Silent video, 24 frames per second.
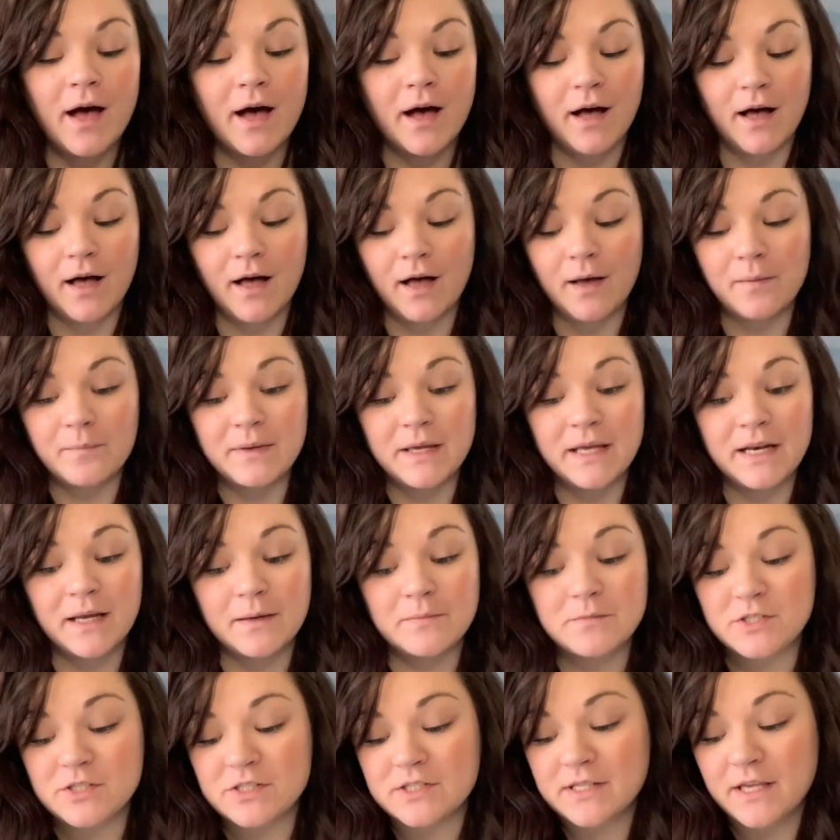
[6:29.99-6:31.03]
And
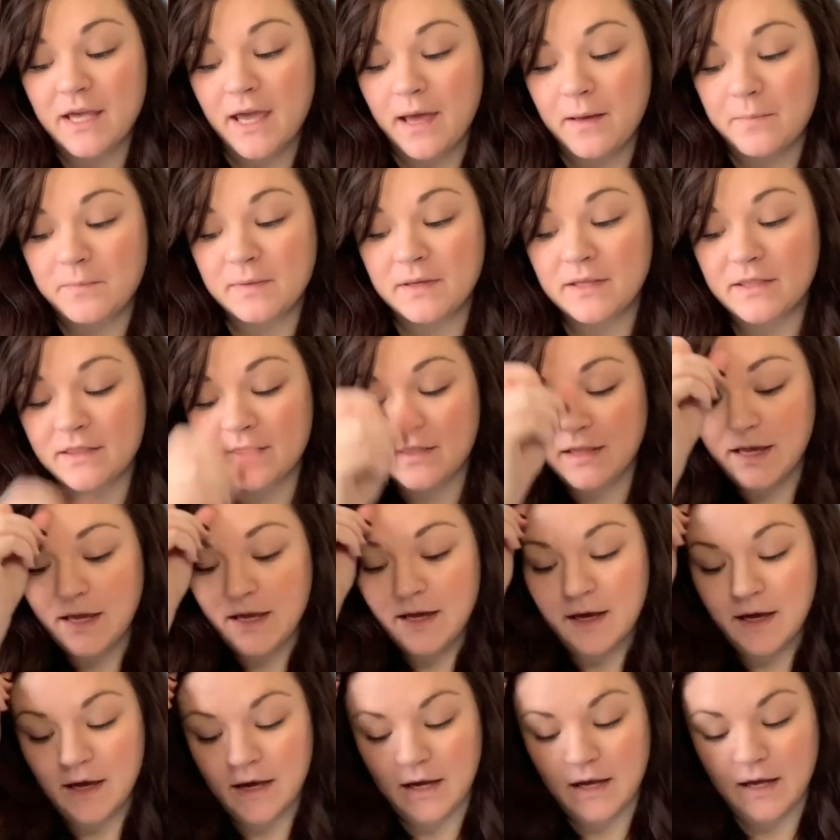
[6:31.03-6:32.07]
I'm just happy
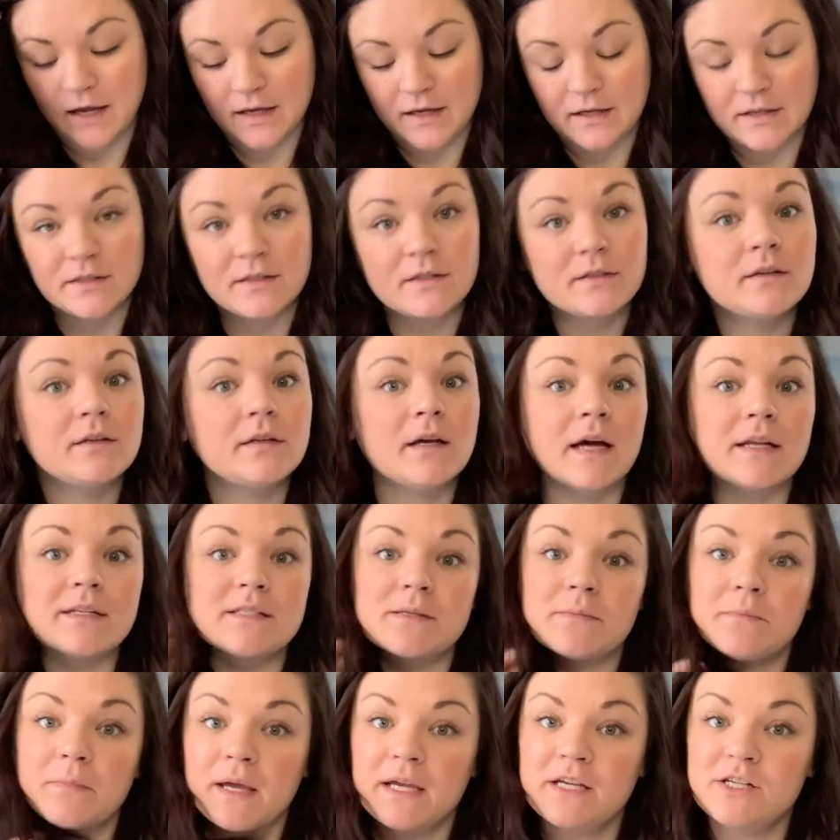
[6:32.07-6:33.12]
that I got
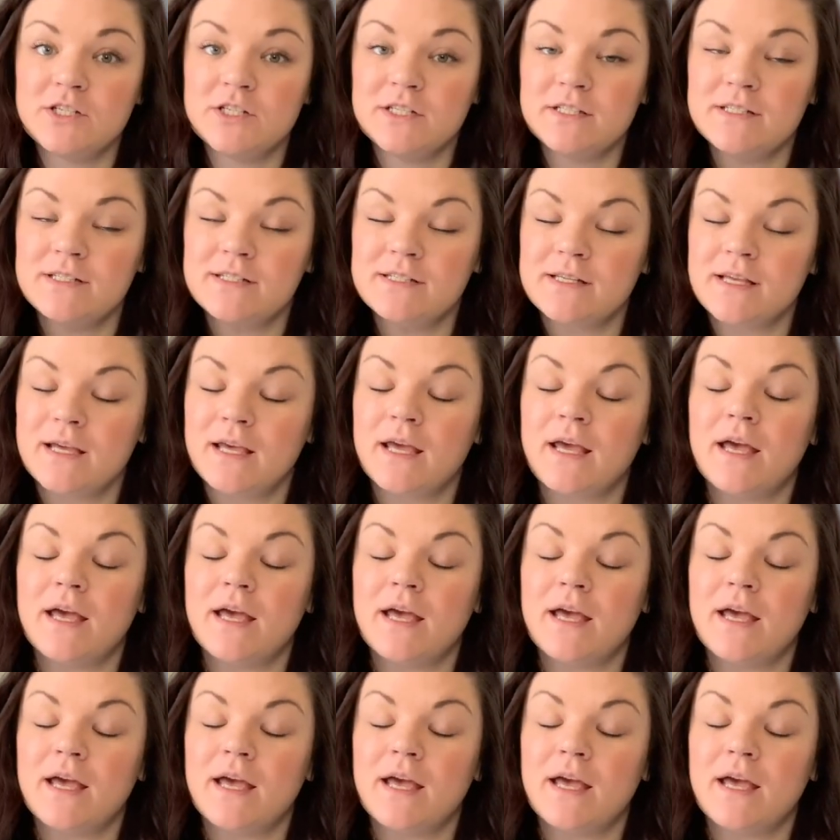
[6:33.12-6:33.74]
some patience.